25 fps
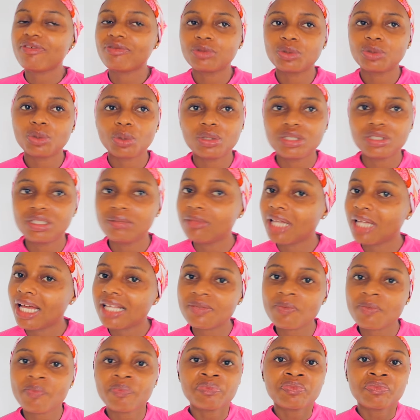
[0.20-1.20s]
even told him
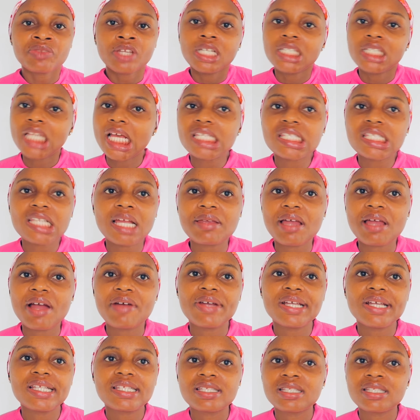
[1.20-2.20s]
that next time you're
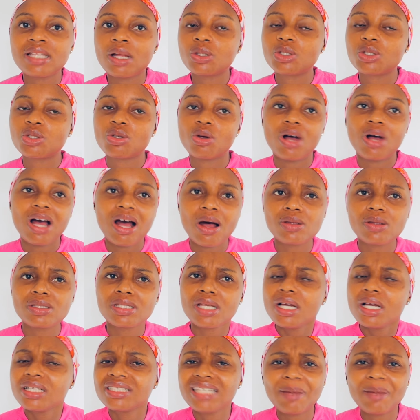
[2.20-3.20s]
renting out your house,
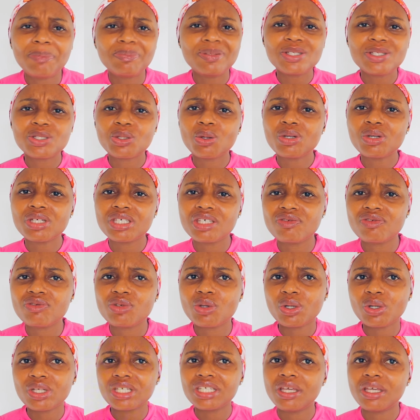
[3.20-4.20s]
that please don't give
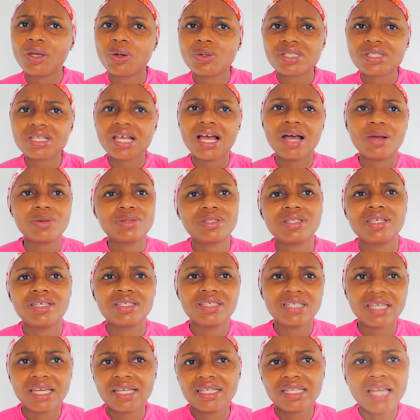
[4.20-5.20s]
young girls house
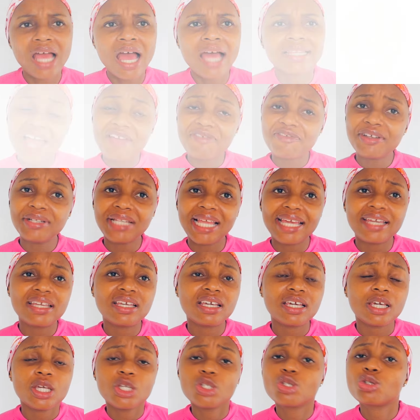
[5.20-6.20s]
again. I feel
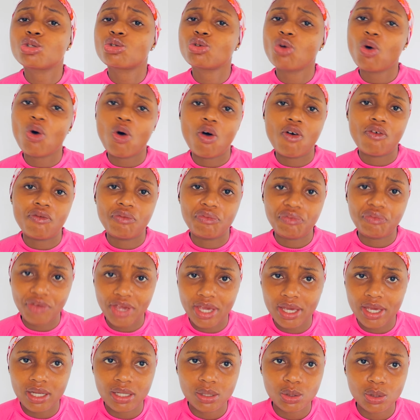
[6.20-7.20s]
like it's so
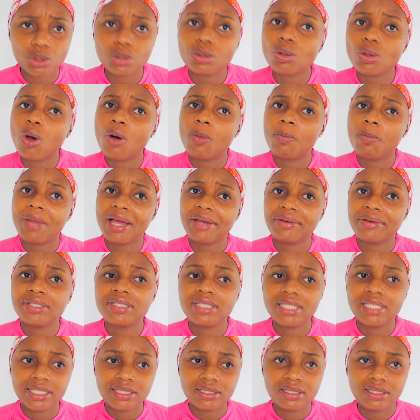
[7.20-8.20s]
unfair to unmarried
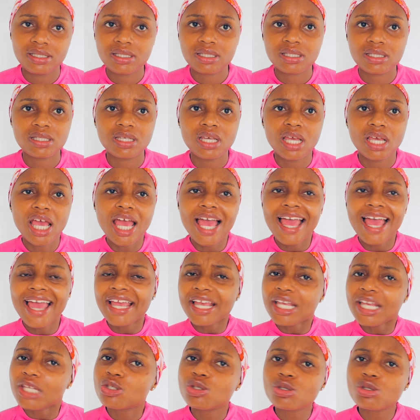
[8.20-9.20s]
ladies.
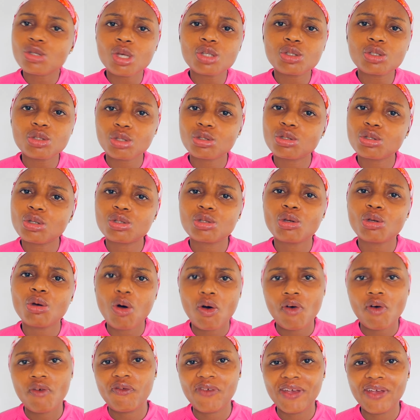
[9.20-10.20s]
It's so
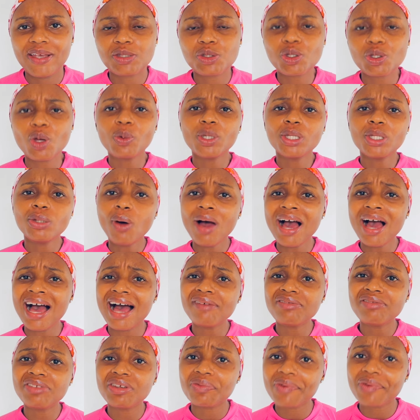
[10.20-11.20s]
unfair. So we don't
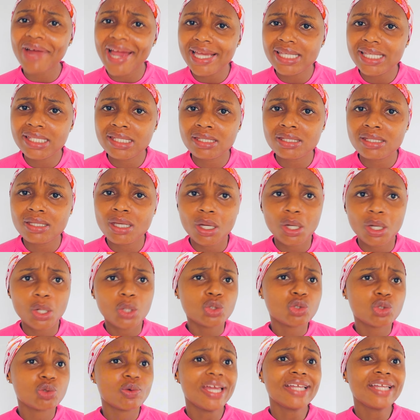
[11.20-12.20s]
have the right
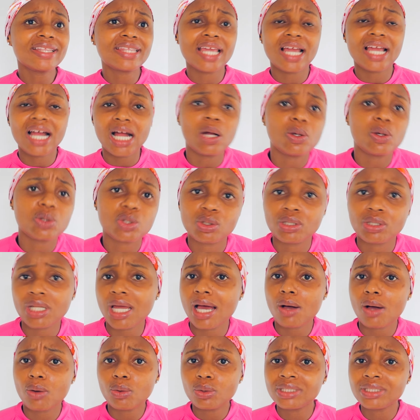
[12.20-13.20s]
to rent a house on
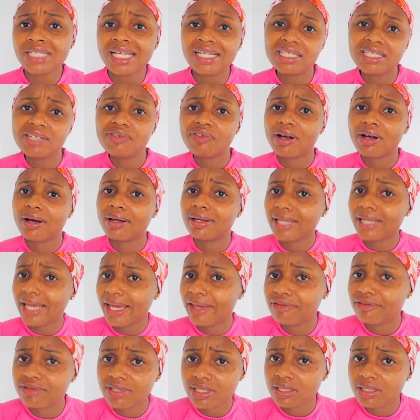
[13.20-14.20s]
our own and live our
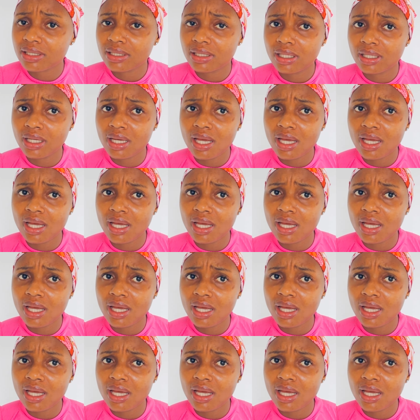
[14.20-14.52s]
lives.